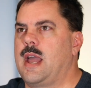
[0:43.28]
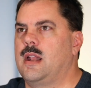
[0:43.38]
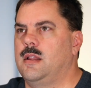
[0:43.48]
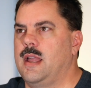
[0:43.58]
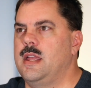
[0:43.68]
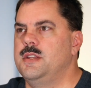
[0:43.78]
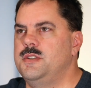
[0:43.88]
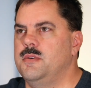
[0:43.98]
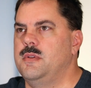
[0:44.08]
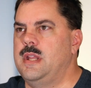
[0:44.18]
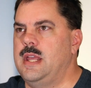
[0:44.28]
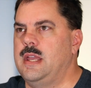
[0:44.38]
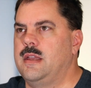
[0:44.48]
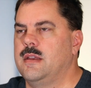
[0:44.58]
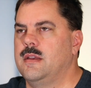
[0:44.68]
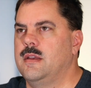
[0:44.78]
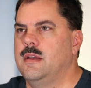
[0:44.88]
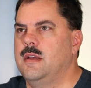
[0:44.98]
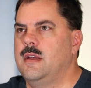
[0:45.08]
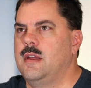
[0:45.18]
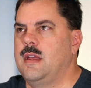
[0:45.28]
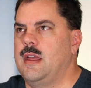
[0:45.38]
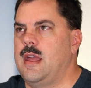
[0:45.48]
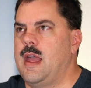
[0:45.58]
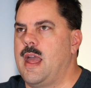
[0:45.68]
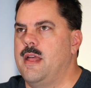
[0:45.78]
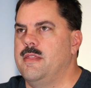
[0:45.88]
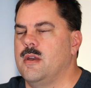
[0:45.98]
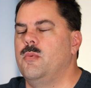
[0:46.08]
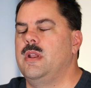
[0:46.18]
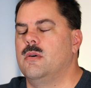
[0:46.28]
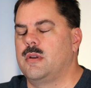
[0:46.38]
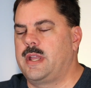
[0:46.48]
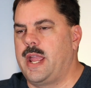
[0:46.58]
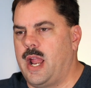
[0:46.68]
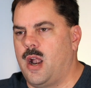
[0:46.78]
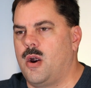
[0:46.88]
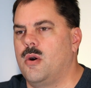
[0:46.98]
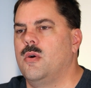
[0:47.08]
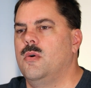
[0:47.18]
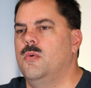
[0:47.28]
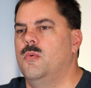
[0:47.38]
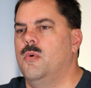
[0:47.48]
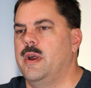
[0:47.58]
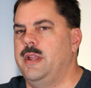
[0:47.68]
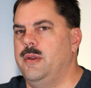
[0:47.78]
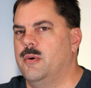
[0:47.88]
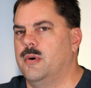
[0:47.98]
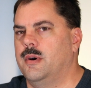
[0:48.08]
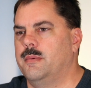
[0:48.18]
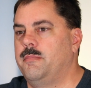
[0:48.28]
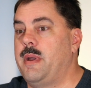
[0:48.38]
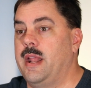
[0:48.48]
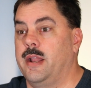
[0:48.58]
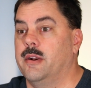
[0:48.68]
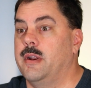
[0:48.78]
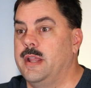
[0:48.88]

Catalyte is unique and that we don't care what your pedigree